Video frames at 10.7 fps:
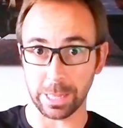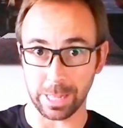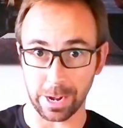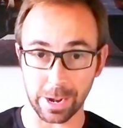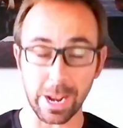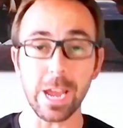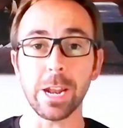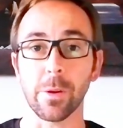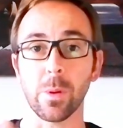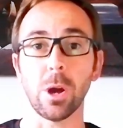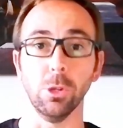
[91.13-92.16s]

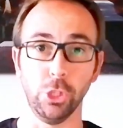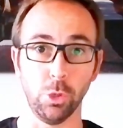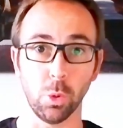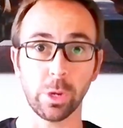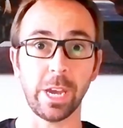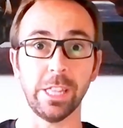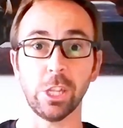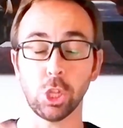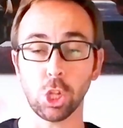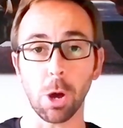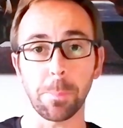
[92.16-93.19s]
terrain around you, okay, the
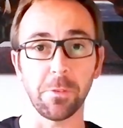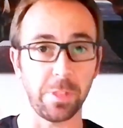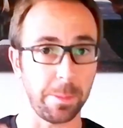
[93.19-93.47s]
top of